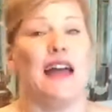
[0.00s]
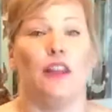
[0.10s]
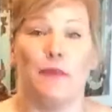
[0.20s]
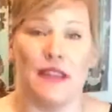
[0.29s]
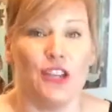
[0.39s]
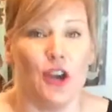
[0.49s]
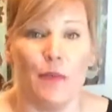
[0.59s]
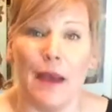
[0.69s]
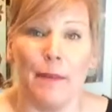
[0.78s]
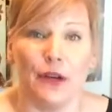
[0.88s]
jalapeno
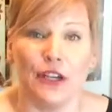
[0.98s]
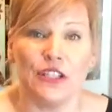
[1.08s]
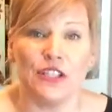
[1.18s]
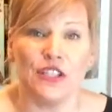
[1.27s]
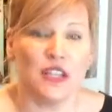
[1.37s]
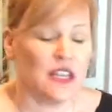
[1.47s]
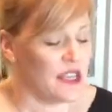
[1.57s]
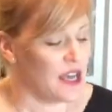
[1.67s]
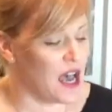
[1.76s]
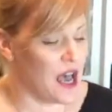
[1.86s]
peppers,
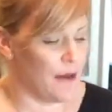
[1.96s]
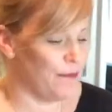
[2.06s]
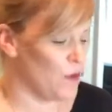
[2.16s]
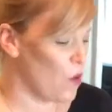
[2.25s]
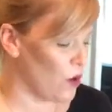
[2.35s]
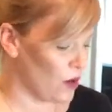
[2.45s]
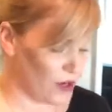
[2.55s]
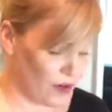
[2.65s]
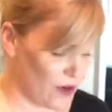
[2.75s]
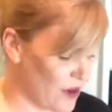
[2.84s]

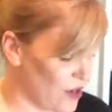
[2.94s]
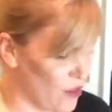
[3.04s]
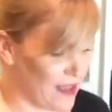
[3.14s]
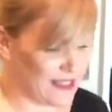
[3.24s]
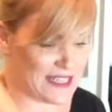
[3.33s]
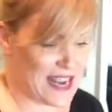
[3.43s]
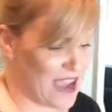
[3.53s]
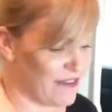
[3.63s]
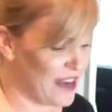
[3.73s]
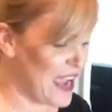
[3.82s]
or, you know, like today
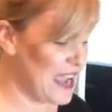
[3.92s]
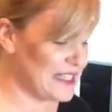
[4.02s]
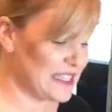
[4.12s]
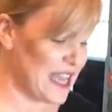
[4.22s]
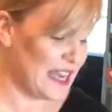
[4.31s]
I've got